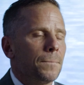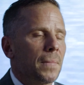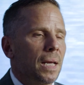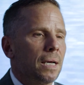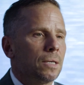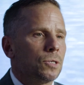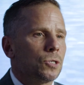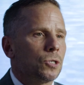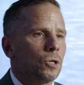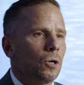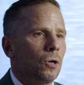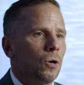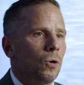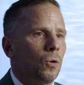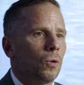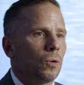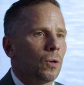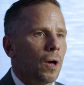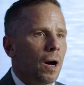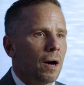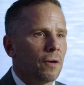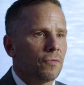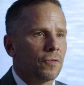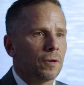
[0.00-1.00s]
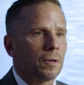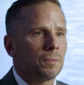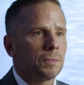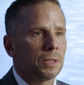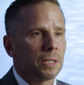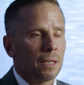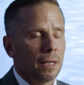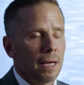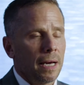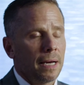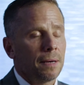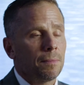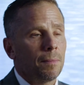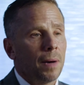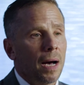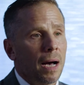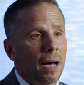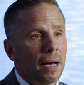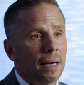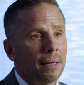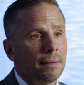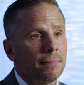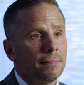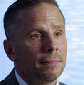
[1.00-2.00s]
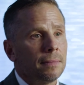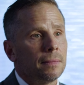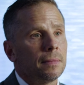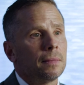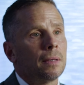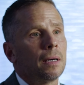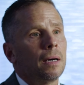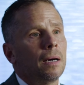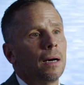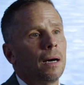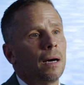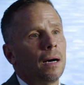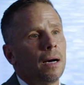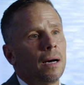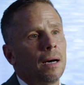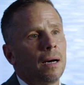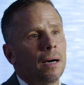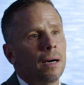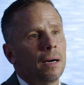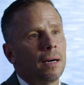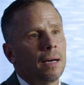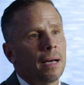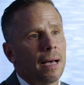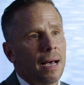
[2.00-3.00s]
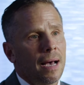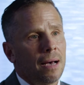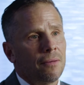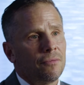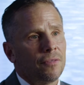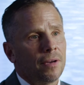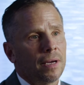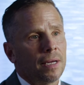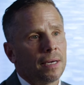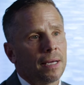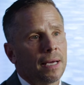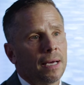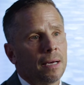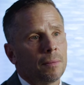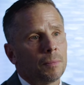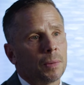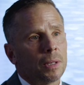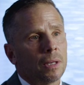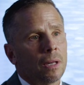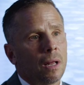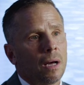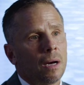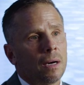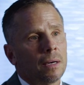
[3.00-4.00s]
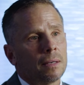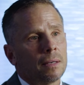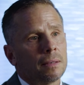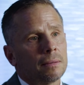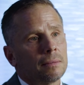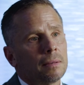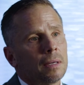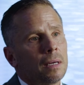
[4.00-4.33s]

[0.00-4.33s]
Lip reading: And so law firms like mine, at Kampen Law,